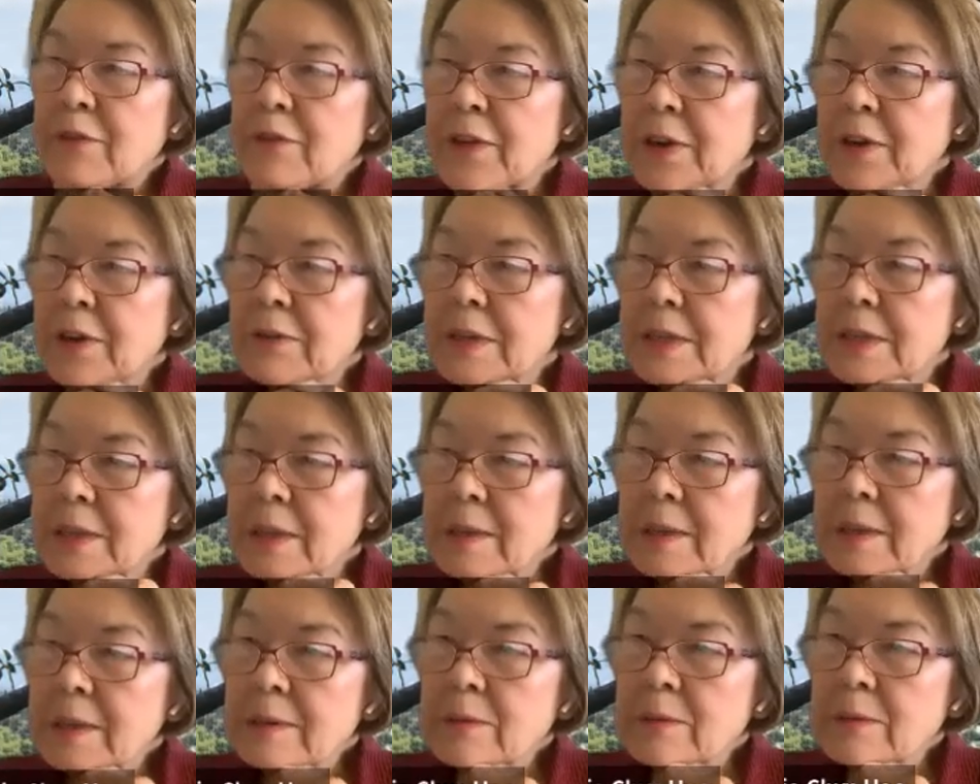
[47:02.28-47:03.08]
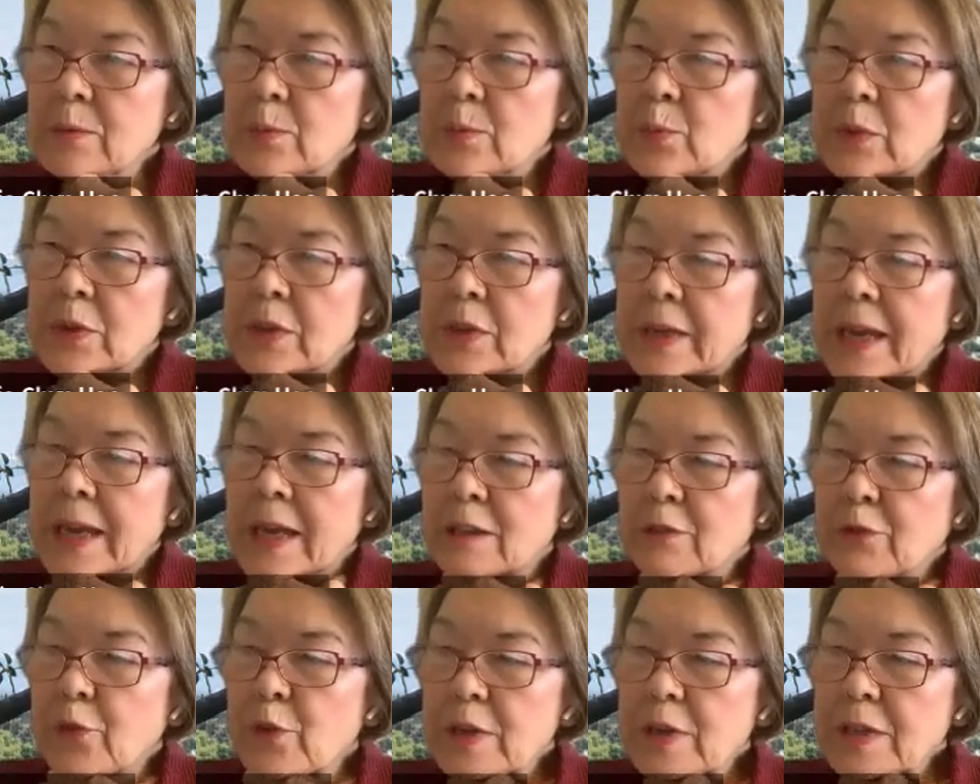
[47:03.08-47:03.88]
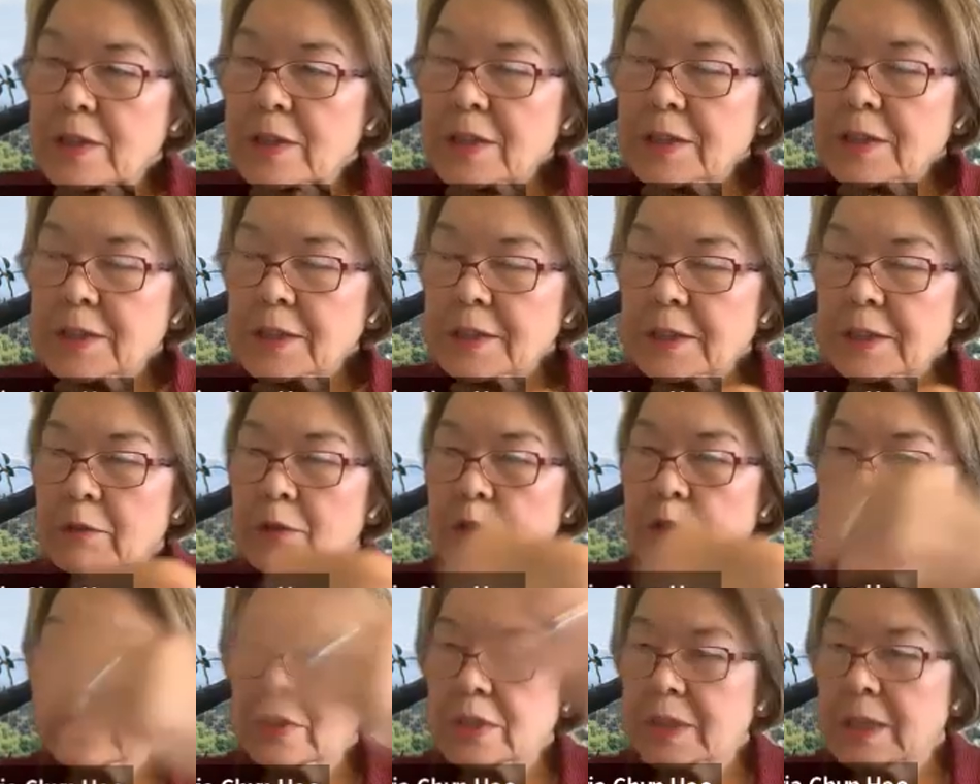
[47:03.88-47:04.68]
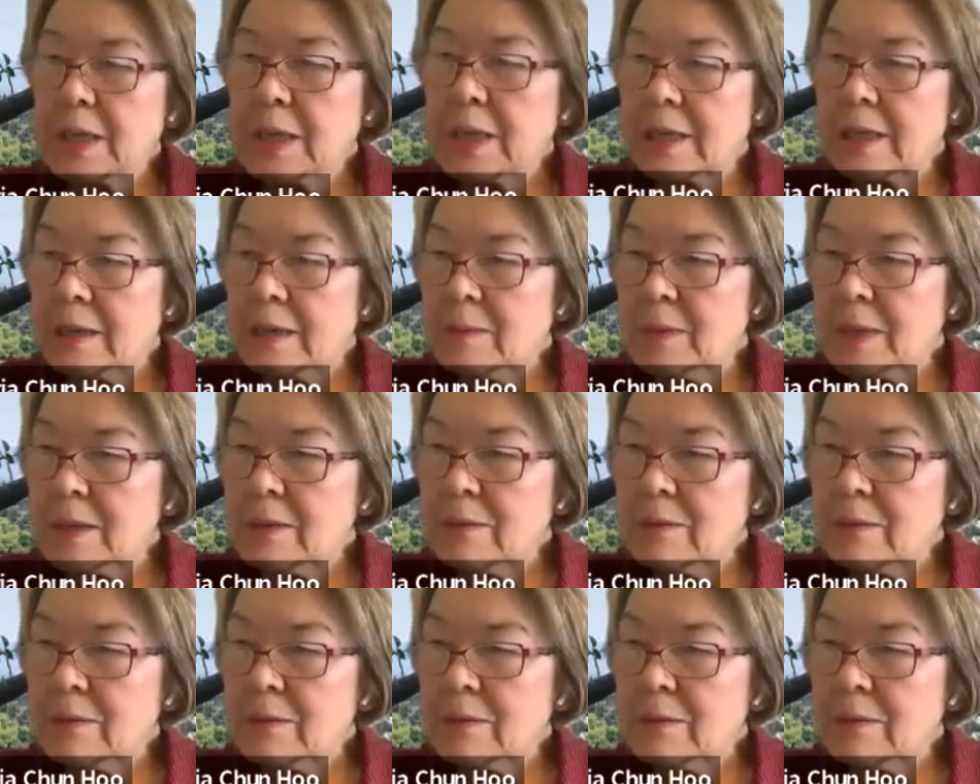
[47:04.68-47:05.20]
it varies. California is such a diverse state.